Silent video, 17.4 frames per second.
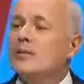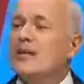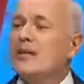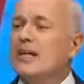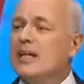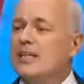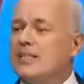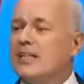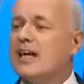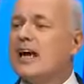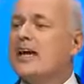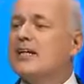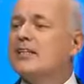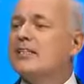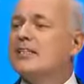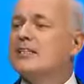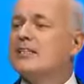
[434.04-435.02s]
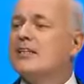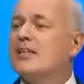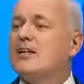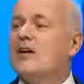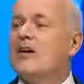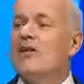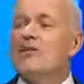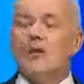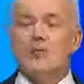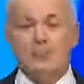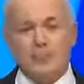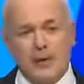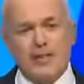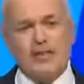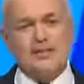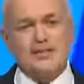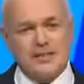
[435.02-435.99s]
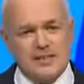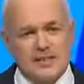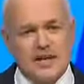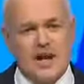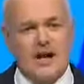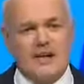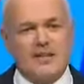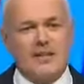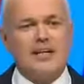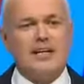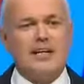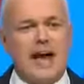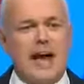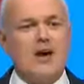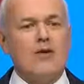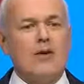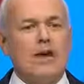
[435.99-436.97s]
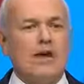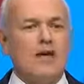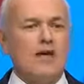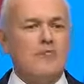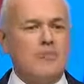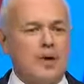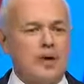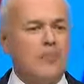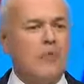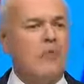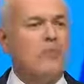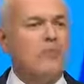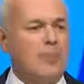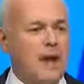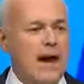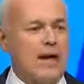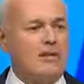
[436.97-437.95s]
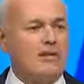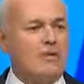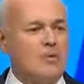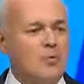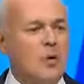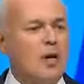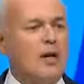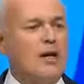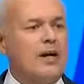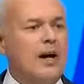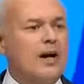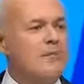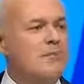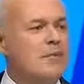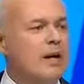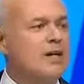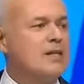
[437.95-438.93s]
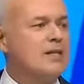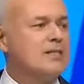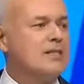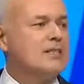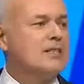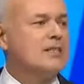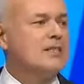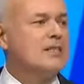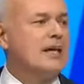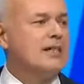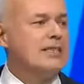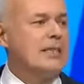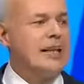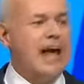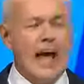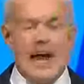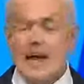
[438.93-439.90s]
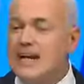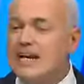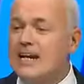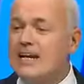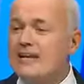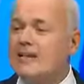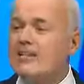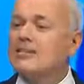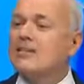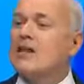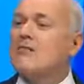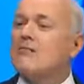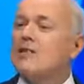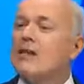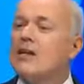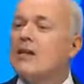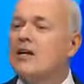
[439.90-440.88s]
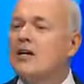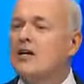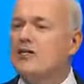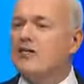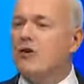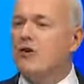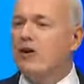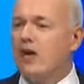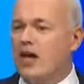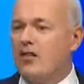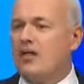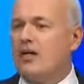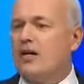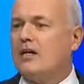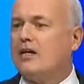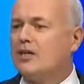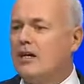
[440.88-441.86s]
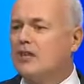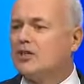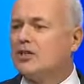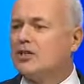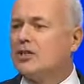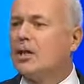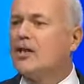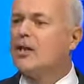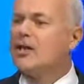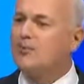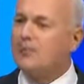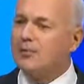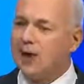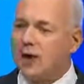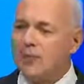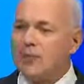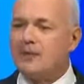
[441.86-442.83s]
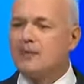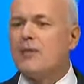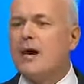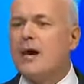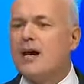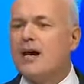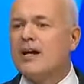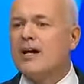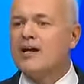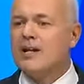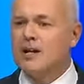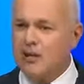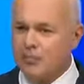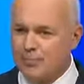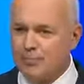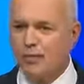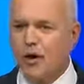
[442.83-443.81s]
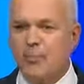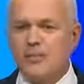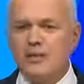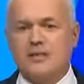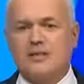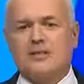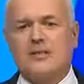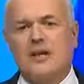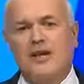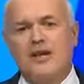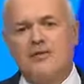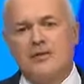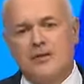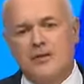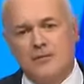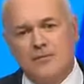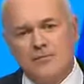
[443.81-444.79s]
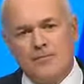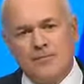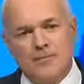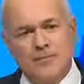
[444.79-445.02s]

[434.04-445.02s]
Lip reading: but it is a case of the big society now getting people back to work, a major success, and ending the something-for-nothing culture. Promise made, promise delivered.